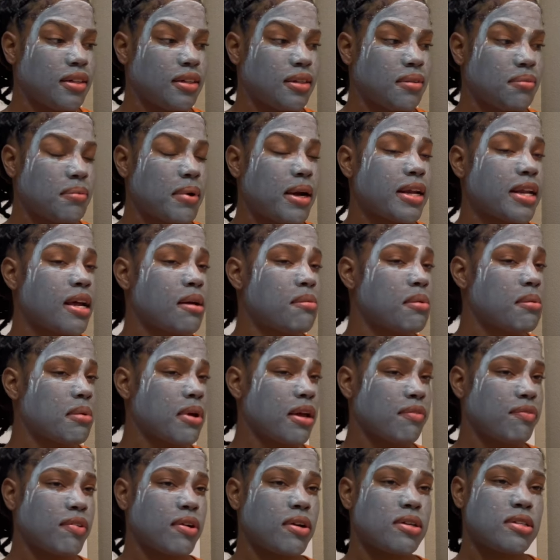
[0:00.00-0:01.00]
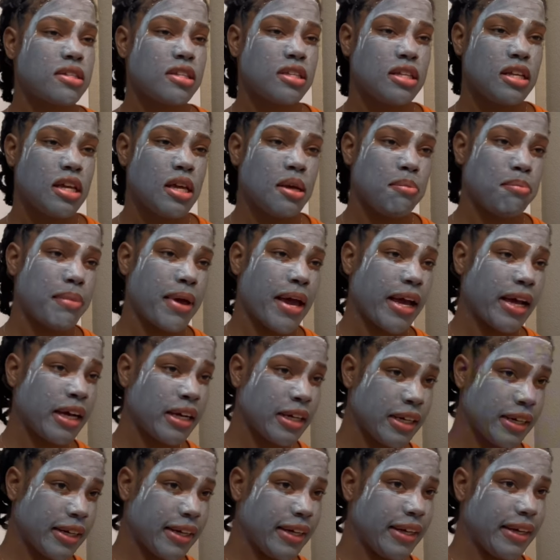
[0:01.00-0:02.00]
right now, my main focus is getting back
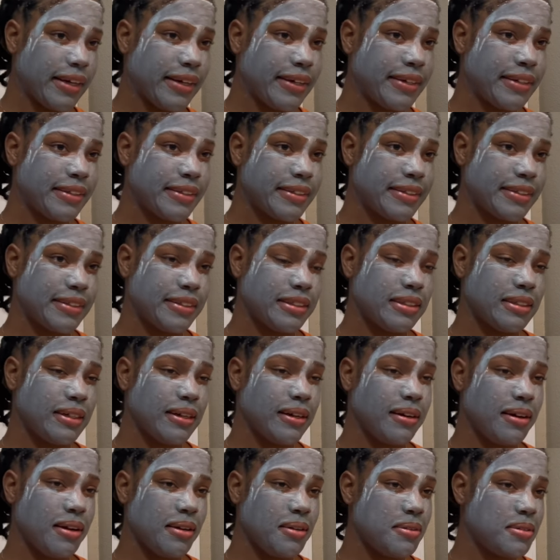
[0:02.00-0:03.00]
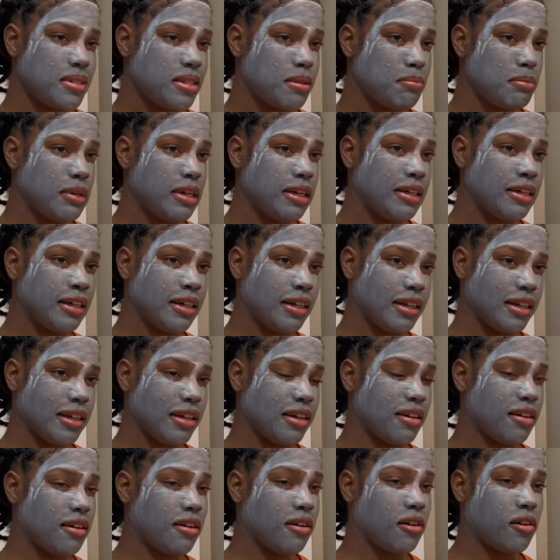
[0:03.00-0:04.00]
cut because your girl used to be cut
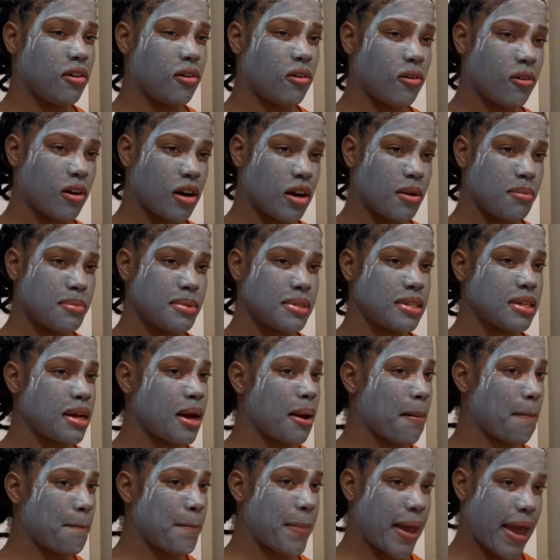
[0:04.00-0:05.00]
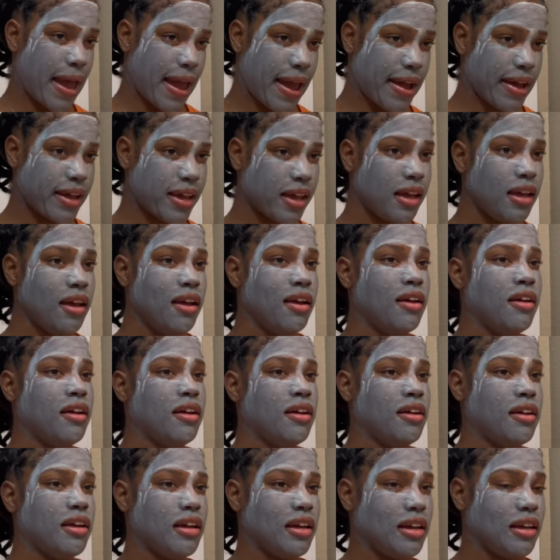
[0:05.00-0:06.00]
in her arms and her back.
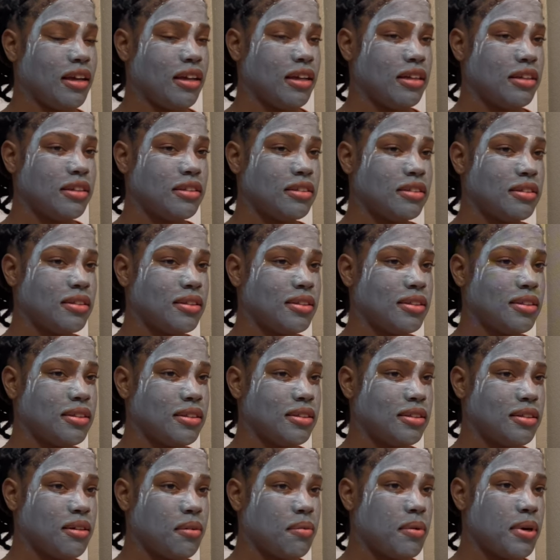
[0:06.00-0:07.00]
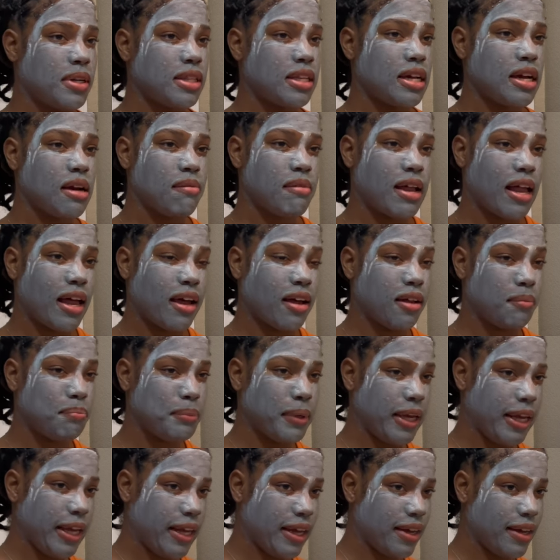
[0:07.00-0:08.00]
And one thing about
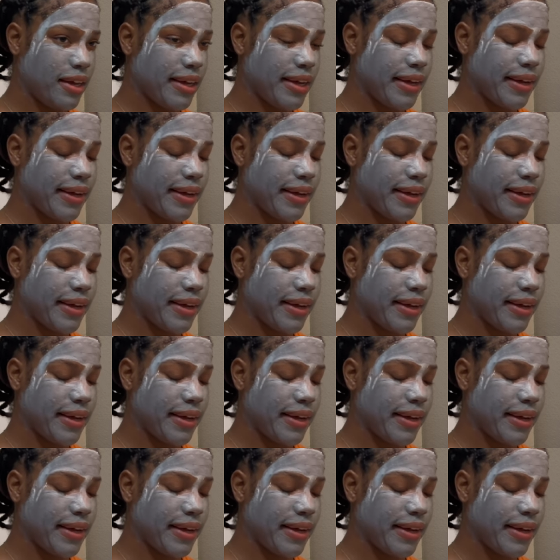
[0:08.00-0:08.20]
me,